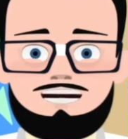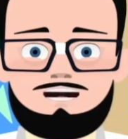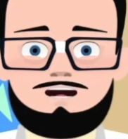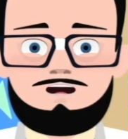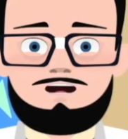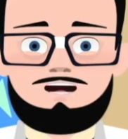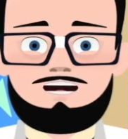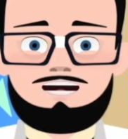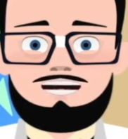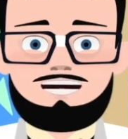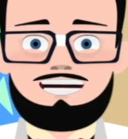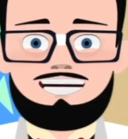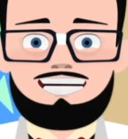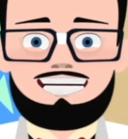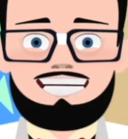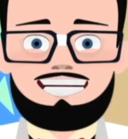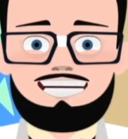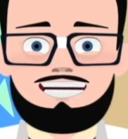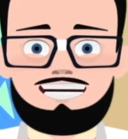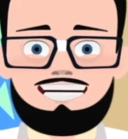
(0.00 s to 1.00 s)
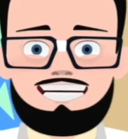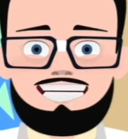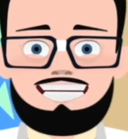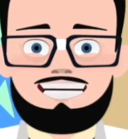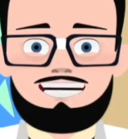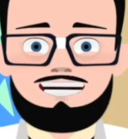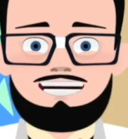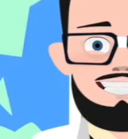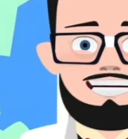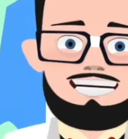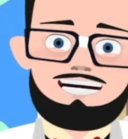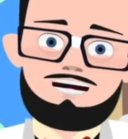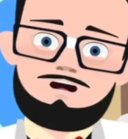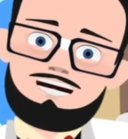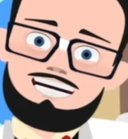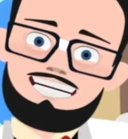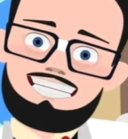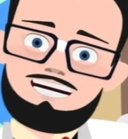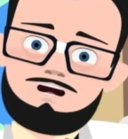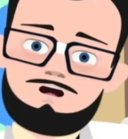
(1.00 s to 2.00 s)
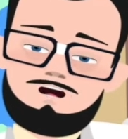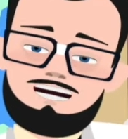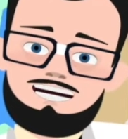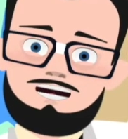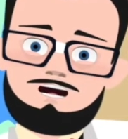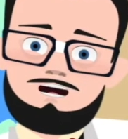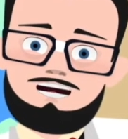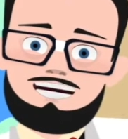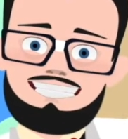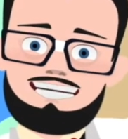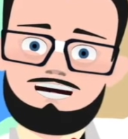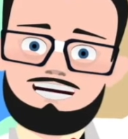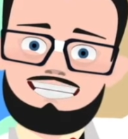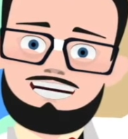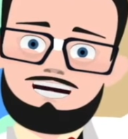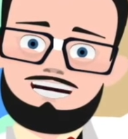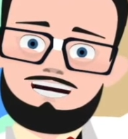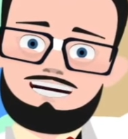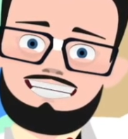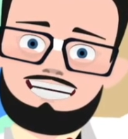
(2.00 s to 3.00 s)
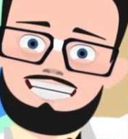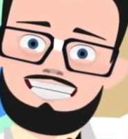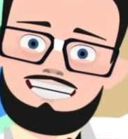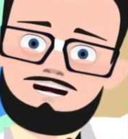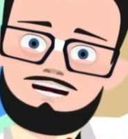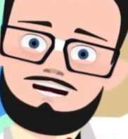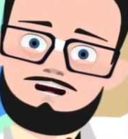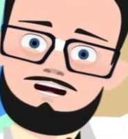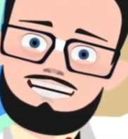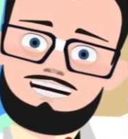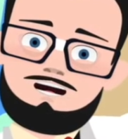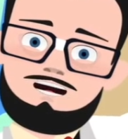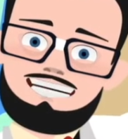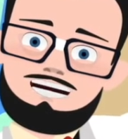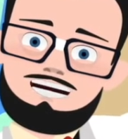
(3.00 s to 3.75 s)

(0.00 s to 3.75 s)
a little diagram and kind of give you guys a visual